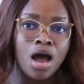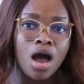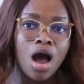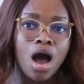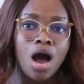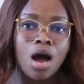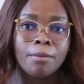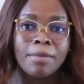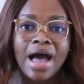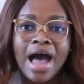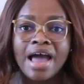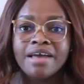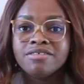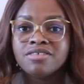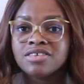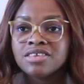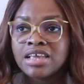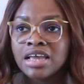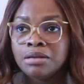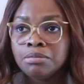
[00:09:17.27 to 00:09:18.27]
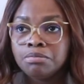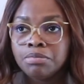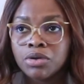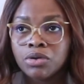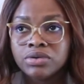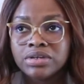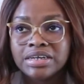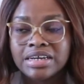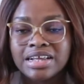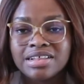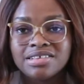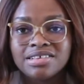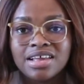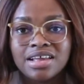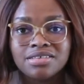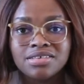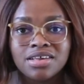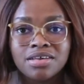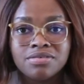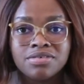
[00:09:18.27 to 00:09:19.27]
I've seen building
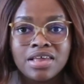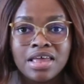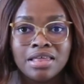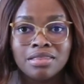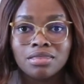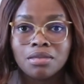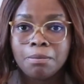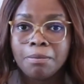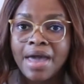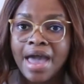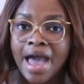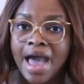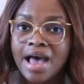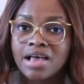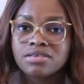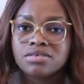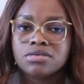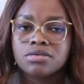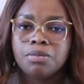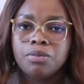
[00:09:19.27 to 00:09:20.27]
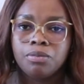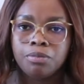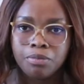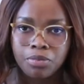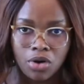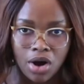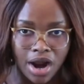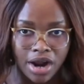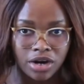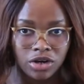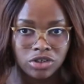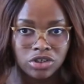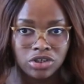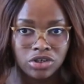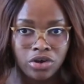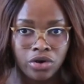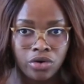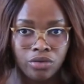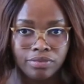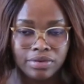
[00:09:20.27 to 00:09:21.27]
incentives in the past, prior to
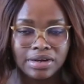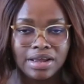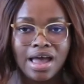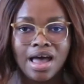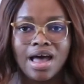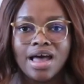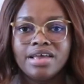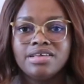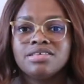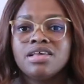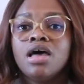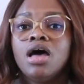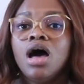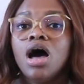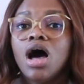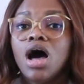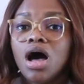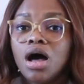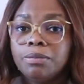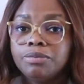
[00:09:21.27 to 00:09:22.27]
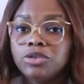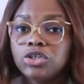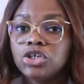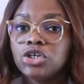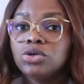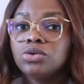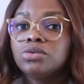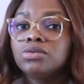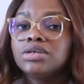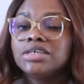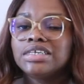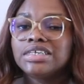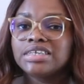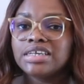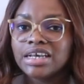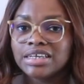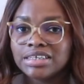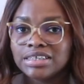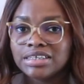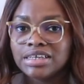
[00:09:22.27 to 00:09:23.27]
COVID, guys, up to
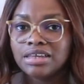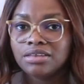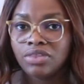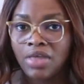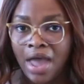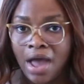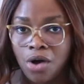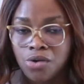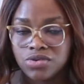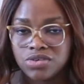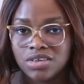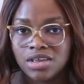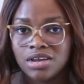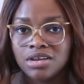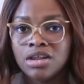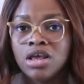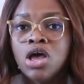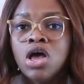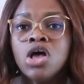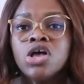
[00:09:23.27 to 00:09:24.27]
$60,000.